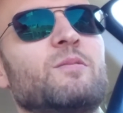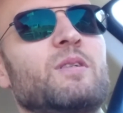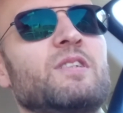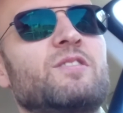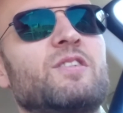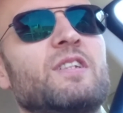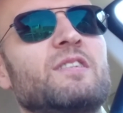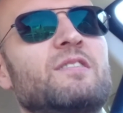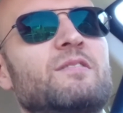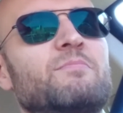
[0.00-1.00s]
which
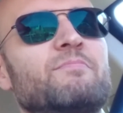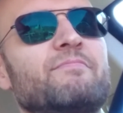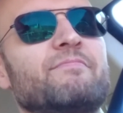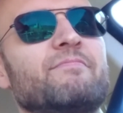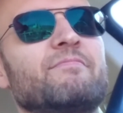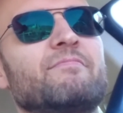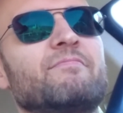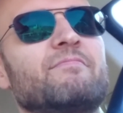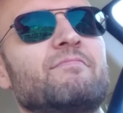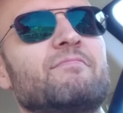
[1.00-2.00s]
is
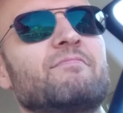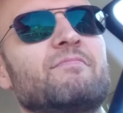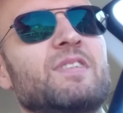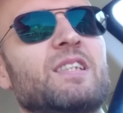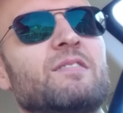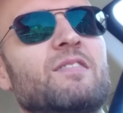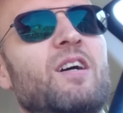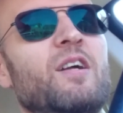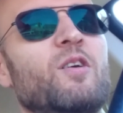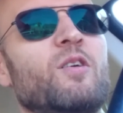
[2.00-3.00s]
Yeah,
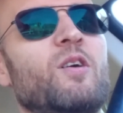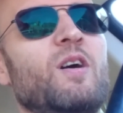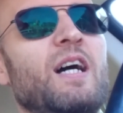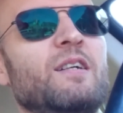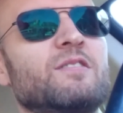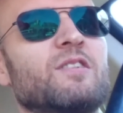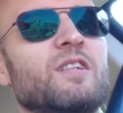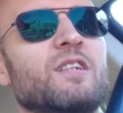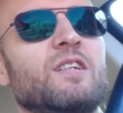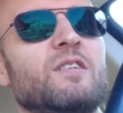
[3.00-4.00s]
I don't know how it's
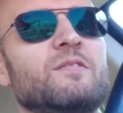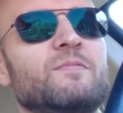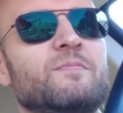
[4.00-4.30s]
gonna go.